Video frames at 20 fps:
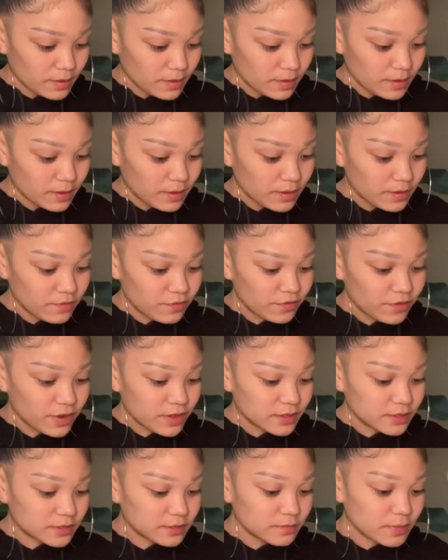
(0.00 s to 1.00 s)
And
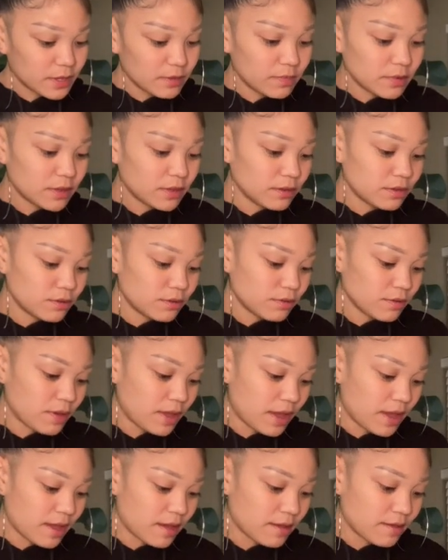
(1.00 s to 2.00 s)
friends, maybe you
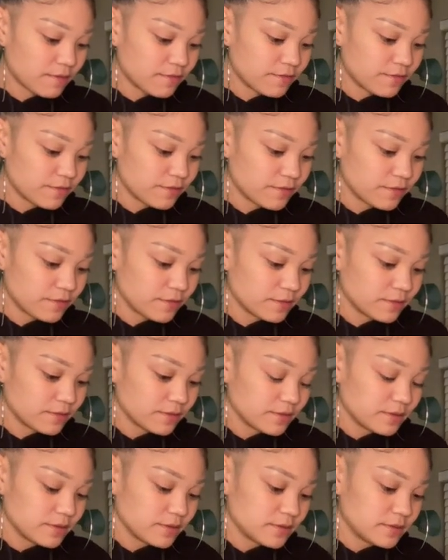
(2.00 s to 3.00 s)
have
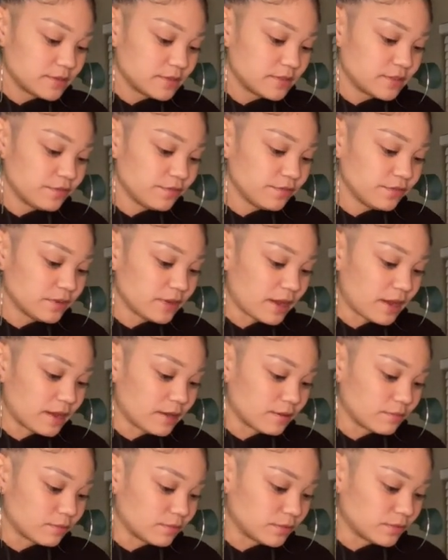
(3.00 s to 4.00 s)
different
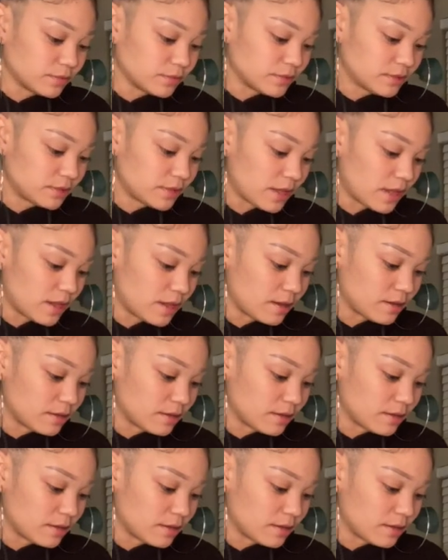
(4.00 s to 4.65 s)
animals that